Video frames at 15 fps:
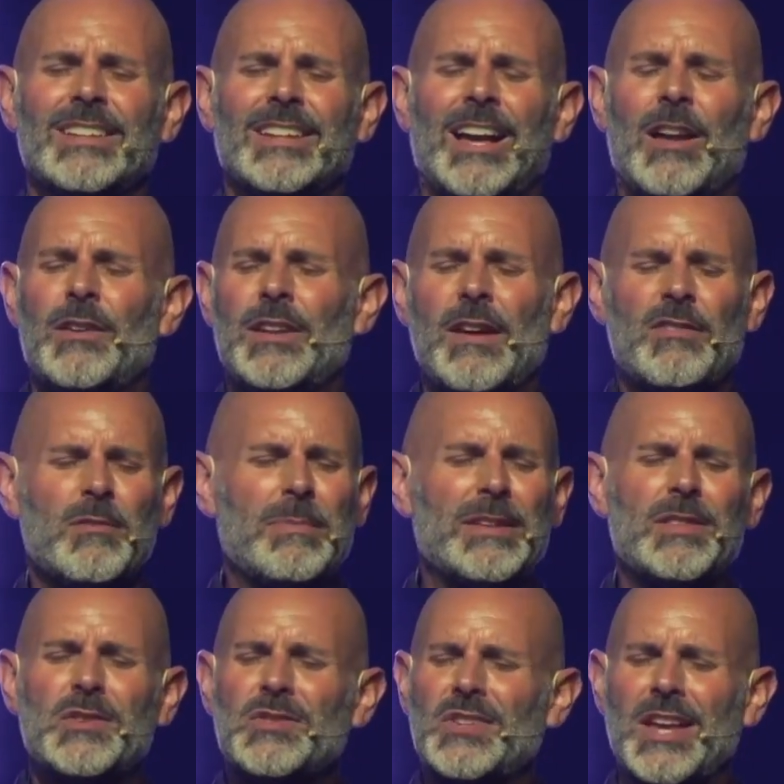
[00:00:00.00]
I'll never be
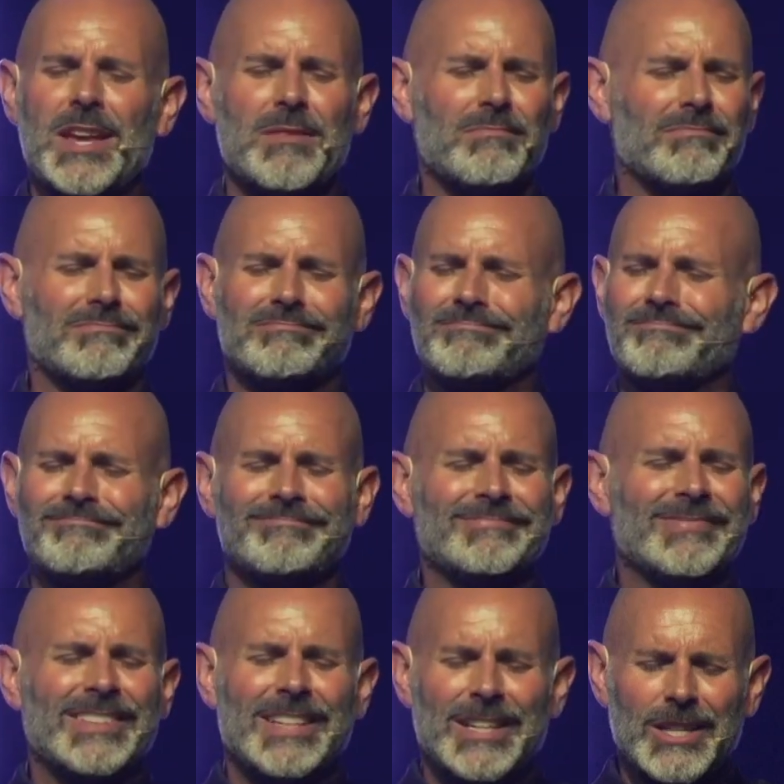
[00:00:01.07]
the same.
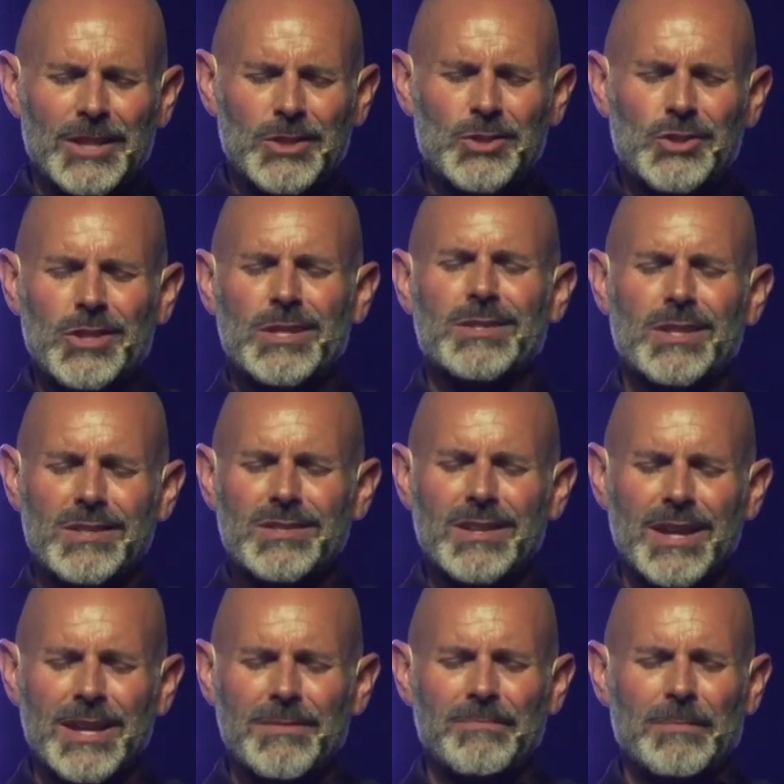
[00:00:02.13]
In Jesus'
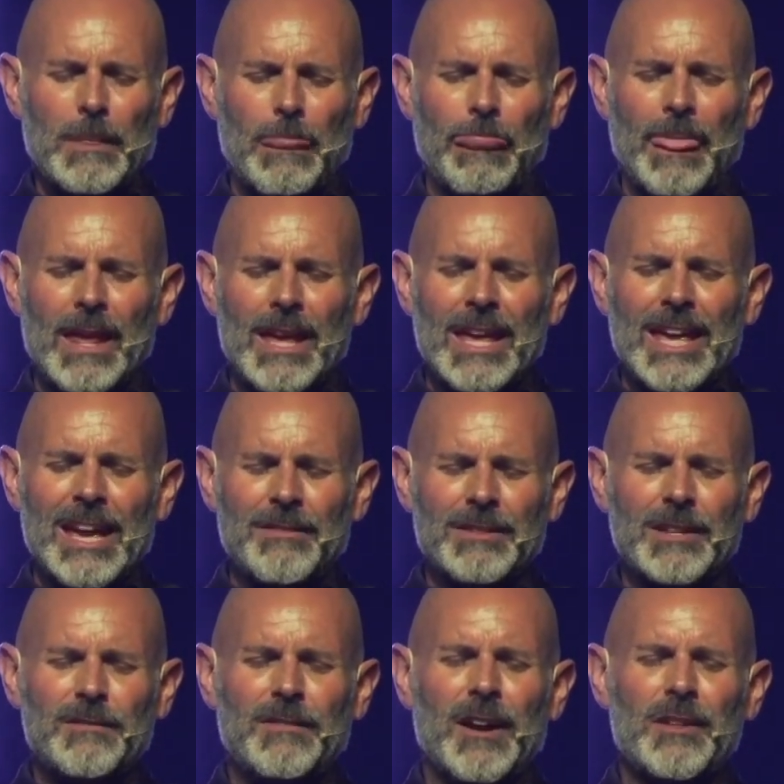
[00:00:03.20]
name.
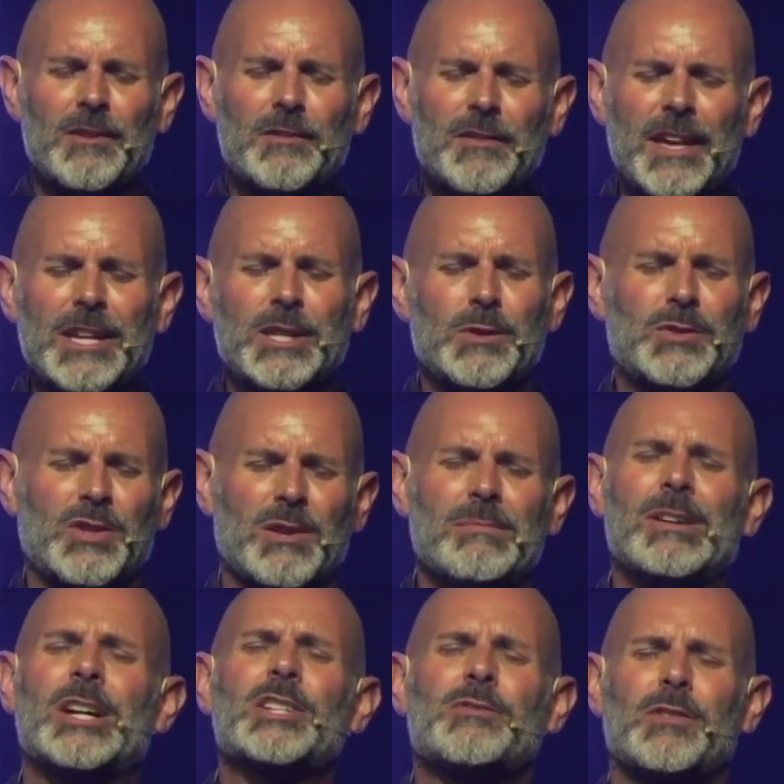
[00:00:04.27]
Heavenly Father, thank you so
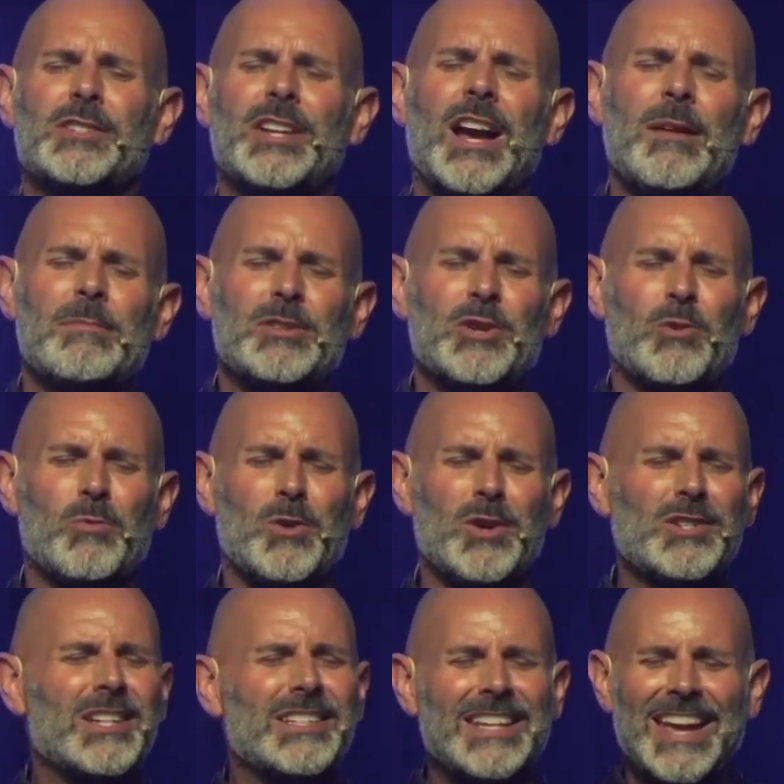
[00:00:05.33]
much for timing your
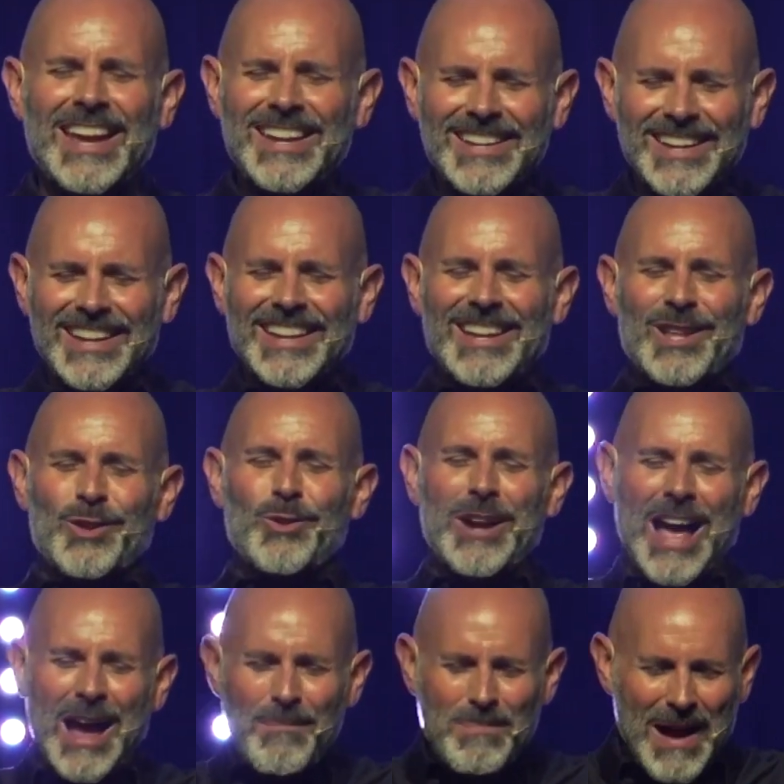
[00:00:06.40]
word today. Lord,
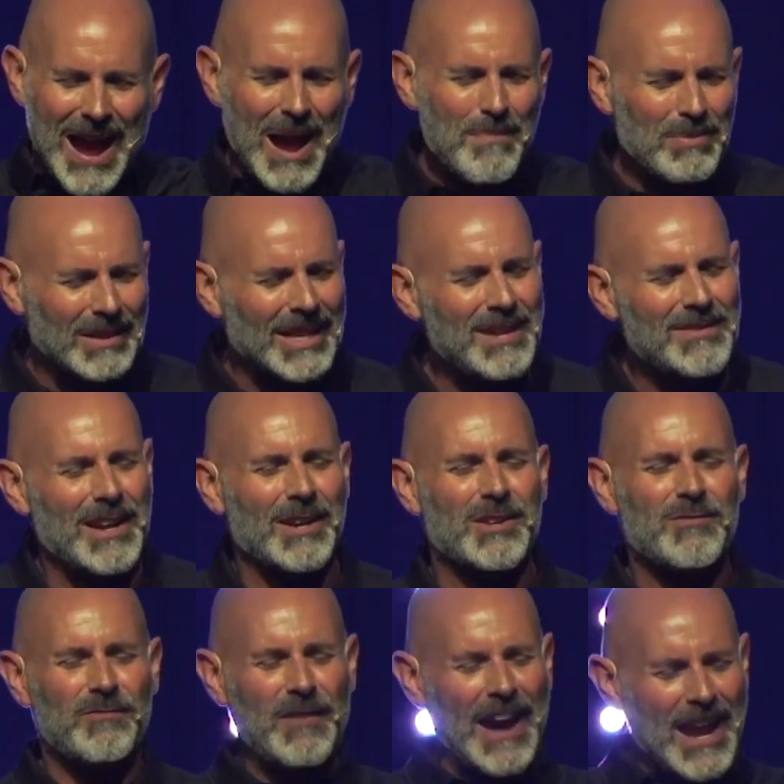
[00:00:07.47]
I, I believe that
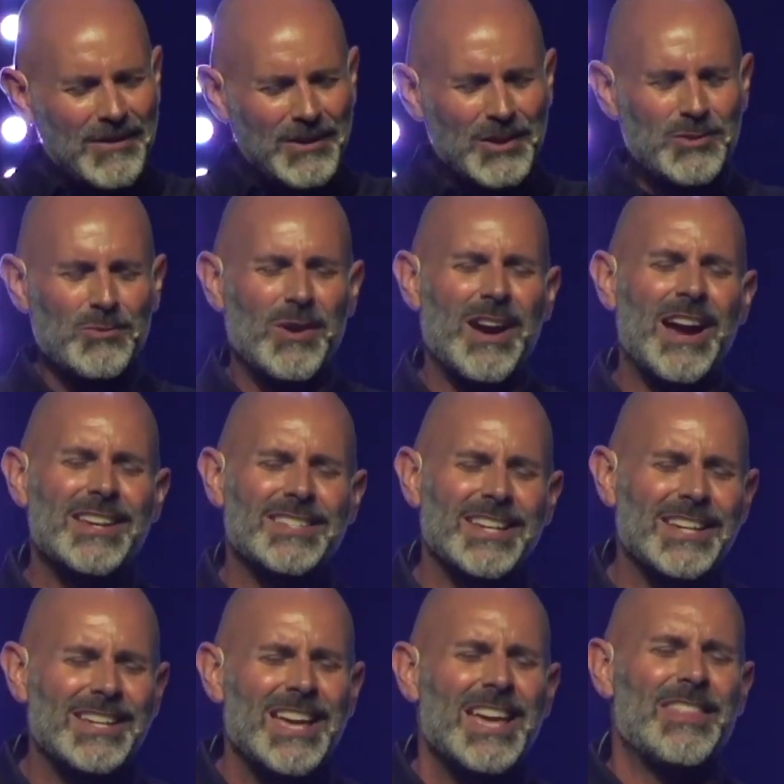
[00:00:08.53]
faith is
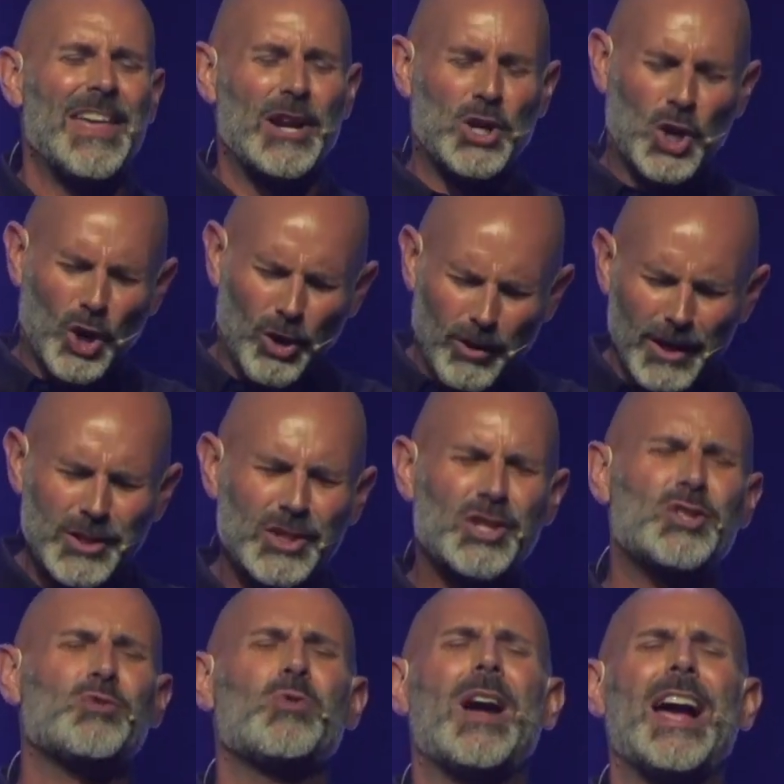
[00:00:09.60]
rising, that courage
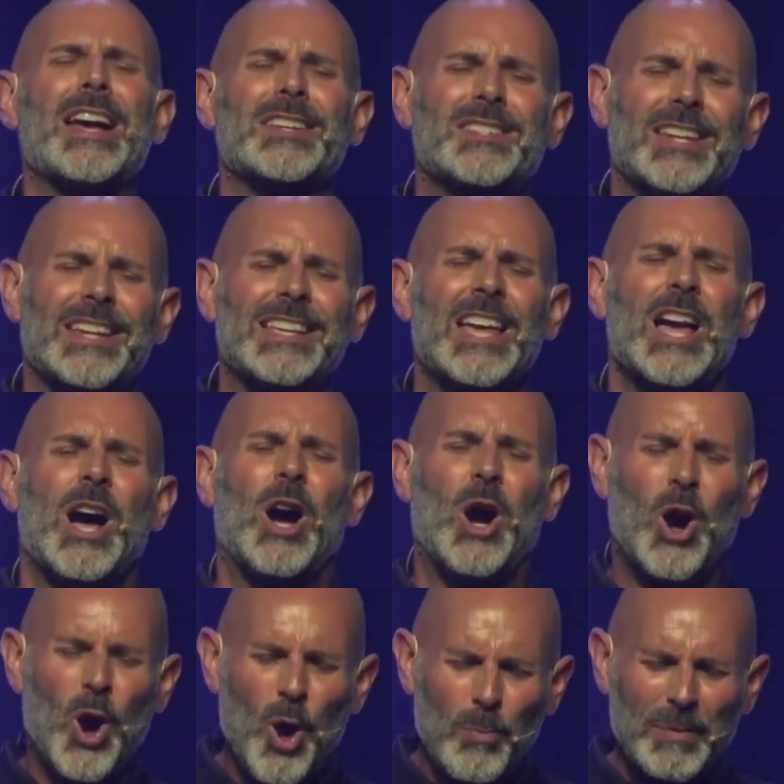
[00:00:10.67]
is rising,
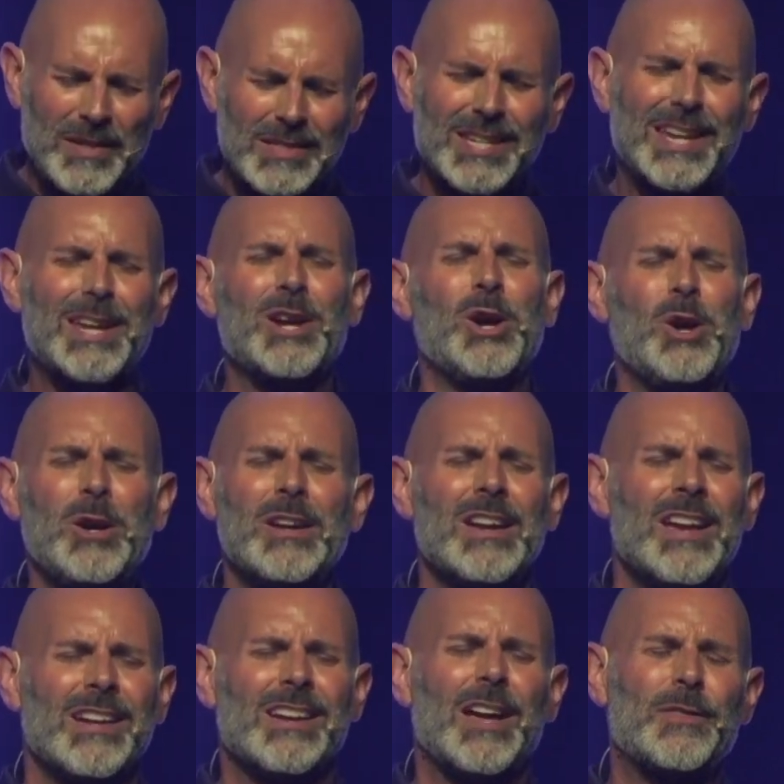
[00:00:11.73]
hope is here.
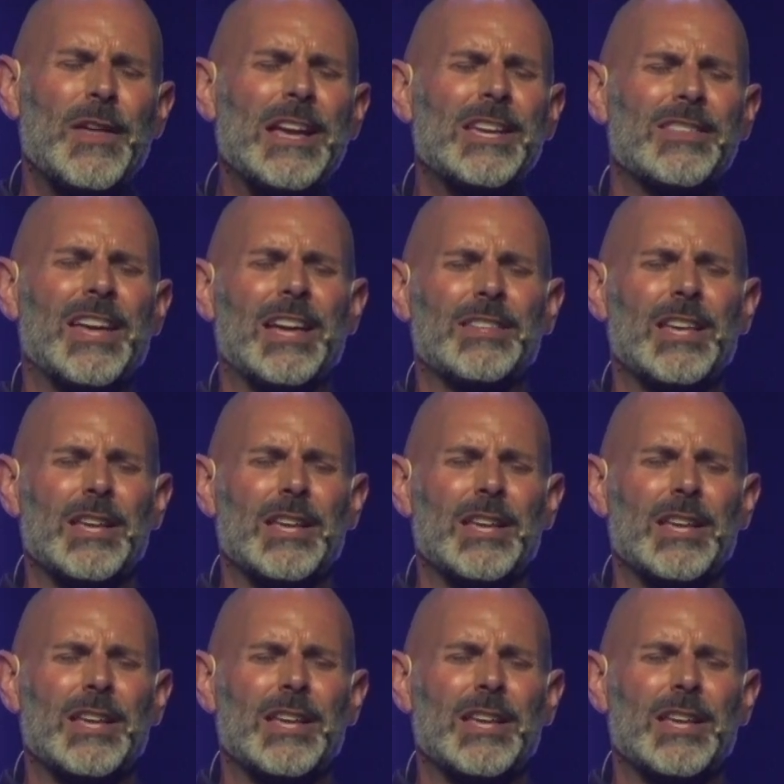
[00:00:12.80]
God, thank you that